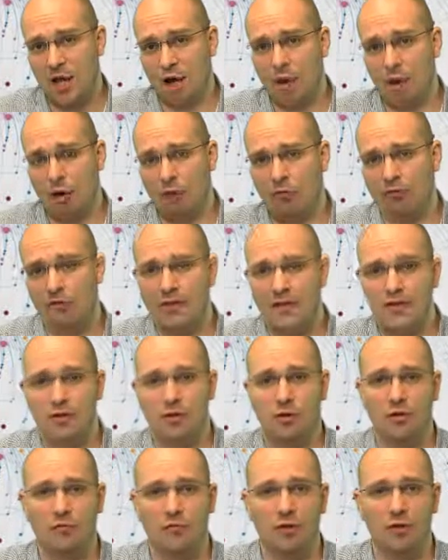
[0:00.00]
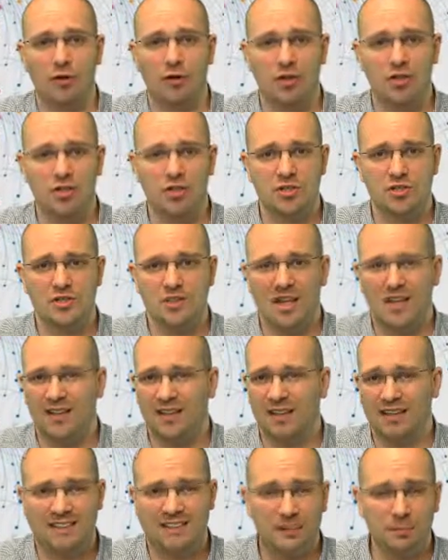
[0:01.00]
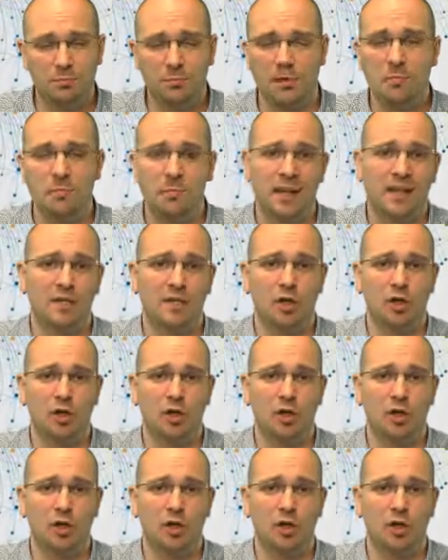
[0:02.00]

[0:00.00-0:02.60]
of these configurations that simply make